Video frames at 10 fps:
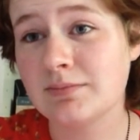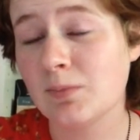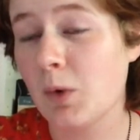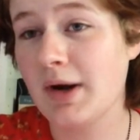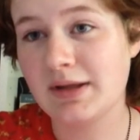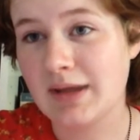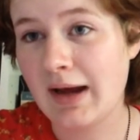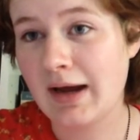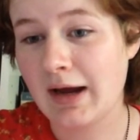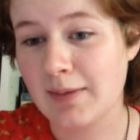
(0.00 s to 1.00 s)
when did
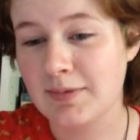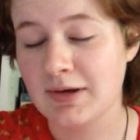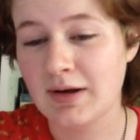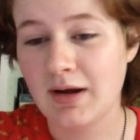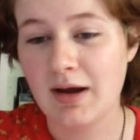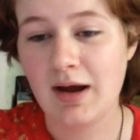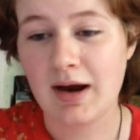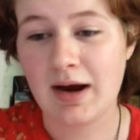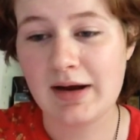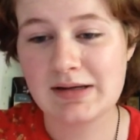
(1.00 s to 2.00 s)
that happen?
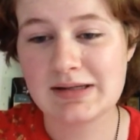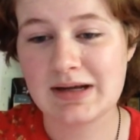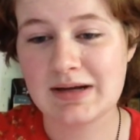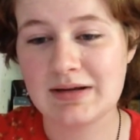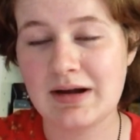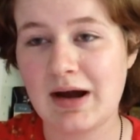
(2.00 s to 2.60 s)
I decided